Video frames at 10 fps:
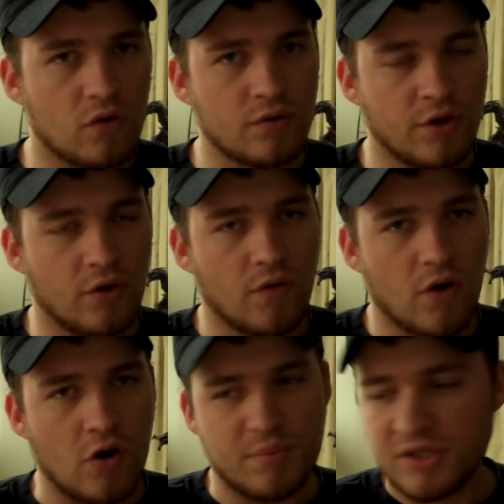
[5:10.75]
you know,
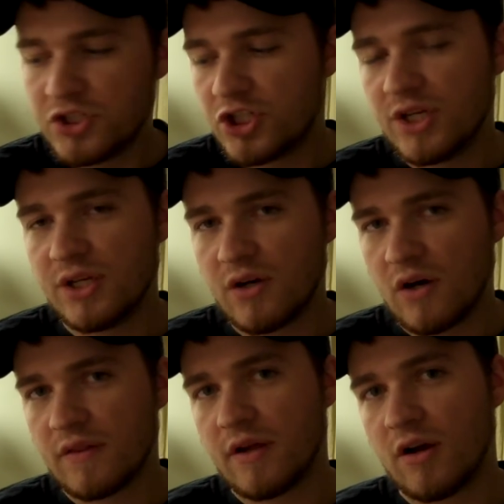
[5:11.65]
R P G
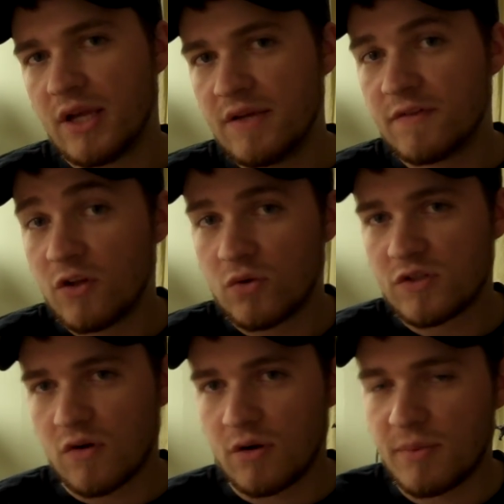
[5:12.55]
on there, even though
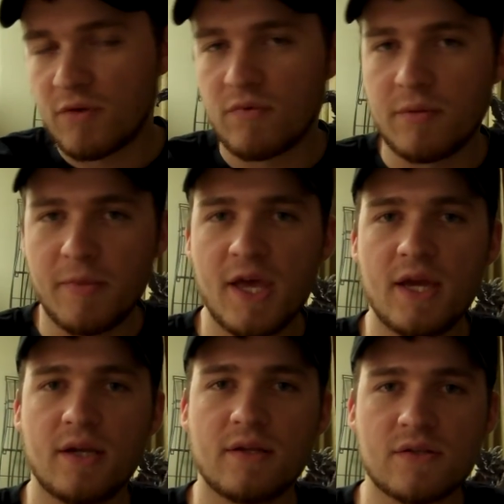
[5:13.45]
it's already been
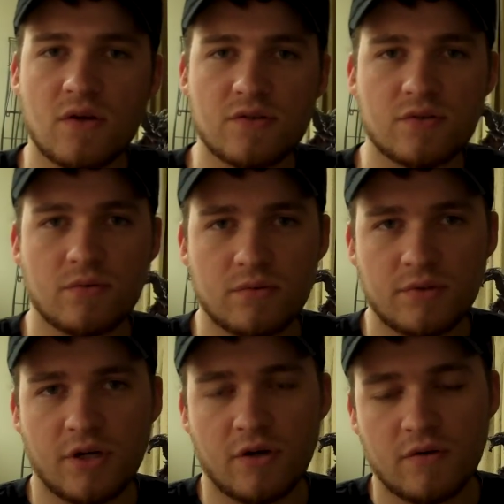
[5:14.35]
remade, is also,
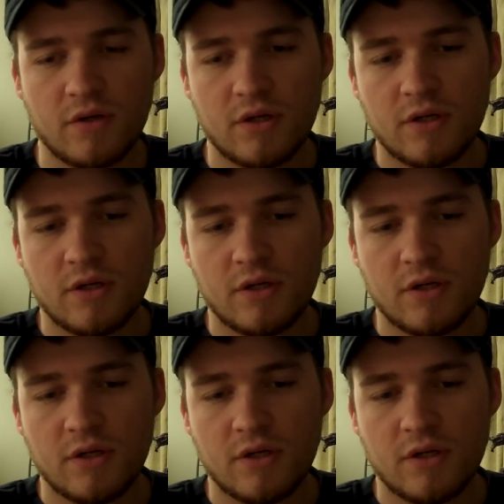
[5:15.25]
you know,